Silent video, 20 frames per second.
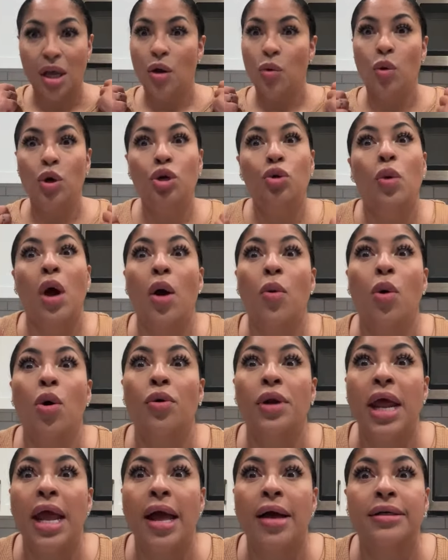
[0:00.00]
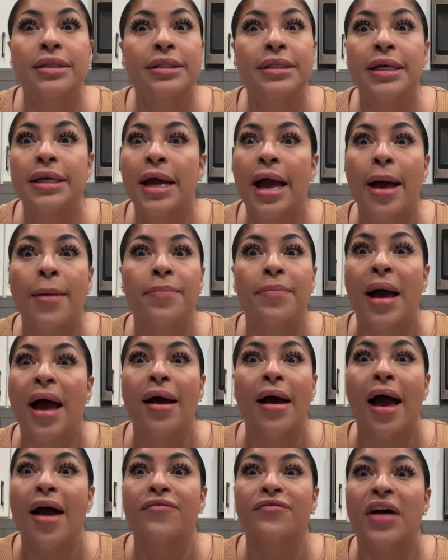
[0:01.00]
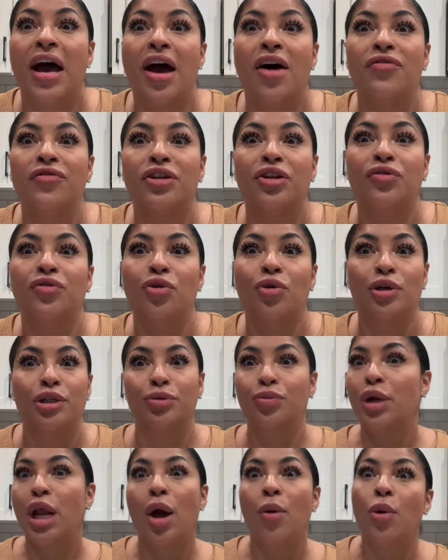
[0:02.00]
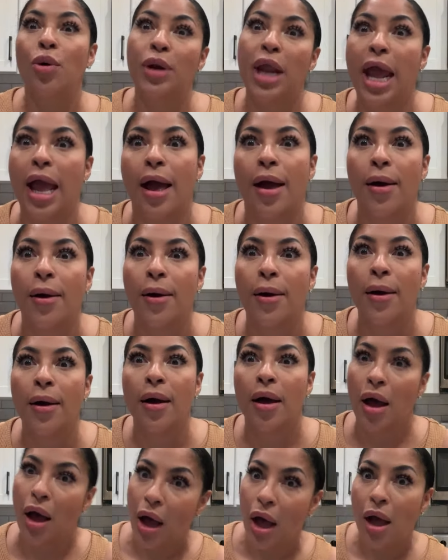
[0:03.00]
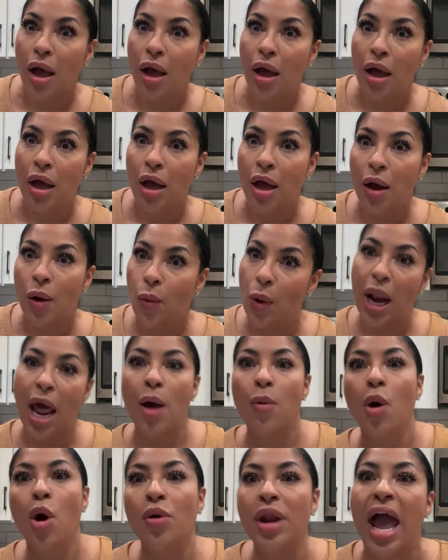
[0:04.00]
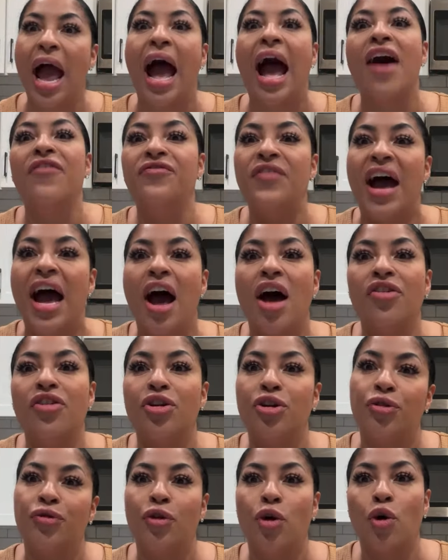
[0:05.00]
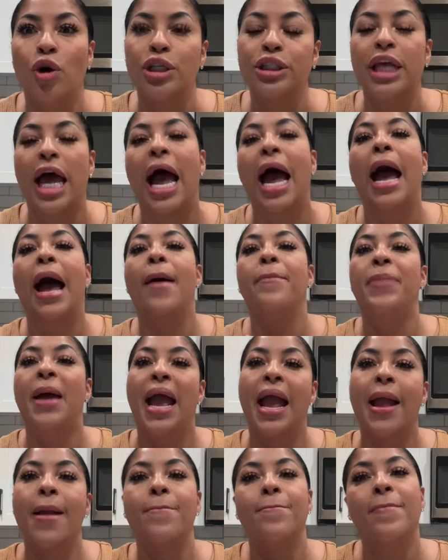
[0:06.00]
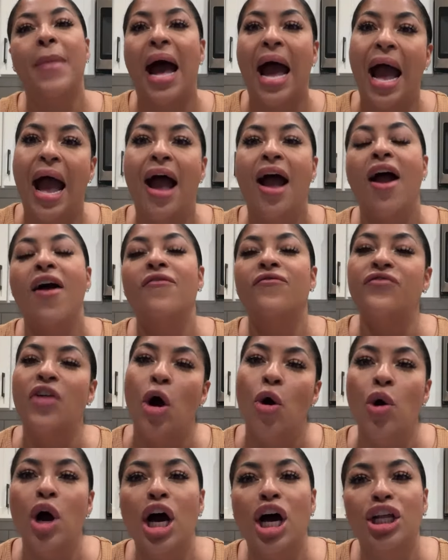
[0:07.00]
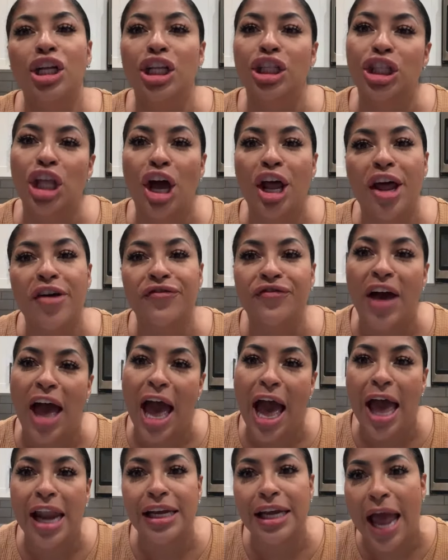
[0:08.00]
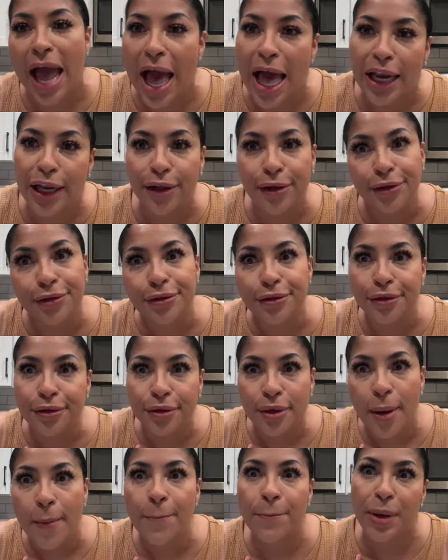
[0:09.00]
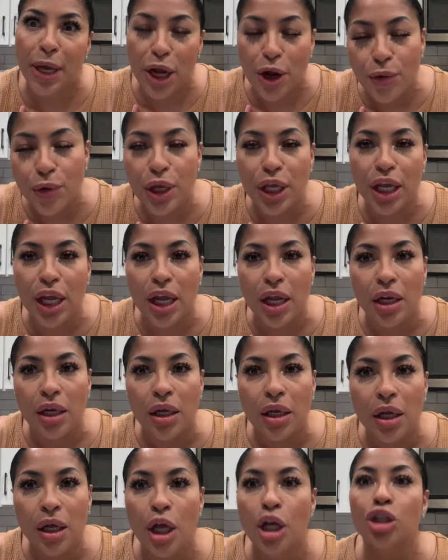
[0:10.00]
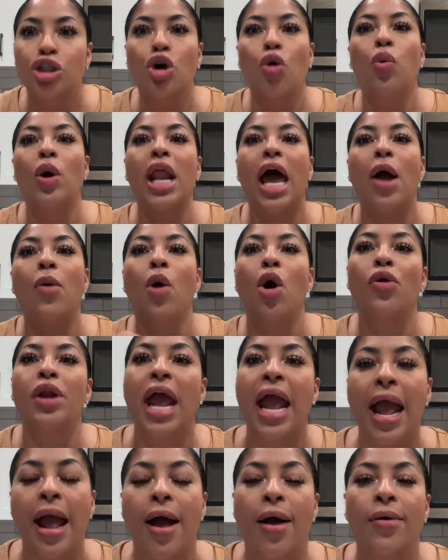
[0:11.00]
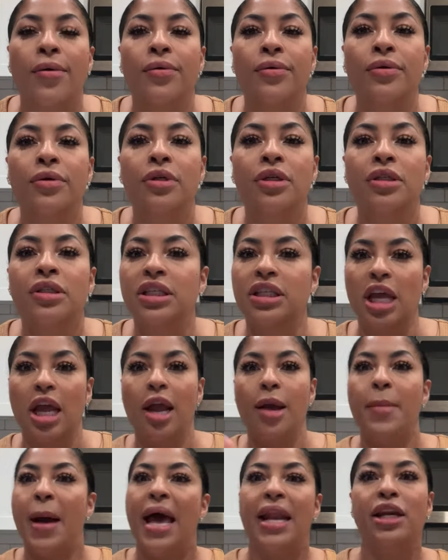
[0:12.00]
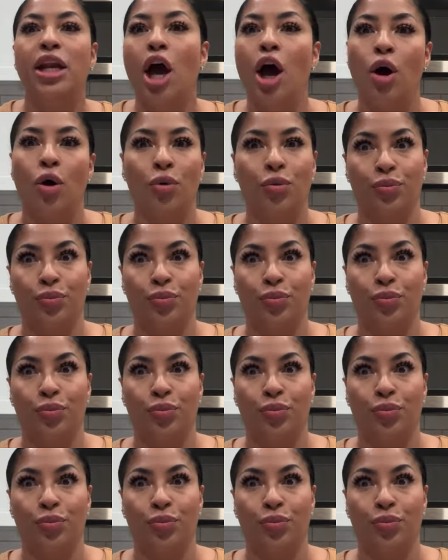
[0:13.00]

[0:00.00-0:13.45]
what do I want now? Because, nigga, I, I, I filed for divorce. What I want now? Huh? What I want now? I filed a divorce. I paid my $435, period. So what I want now, does everybody know?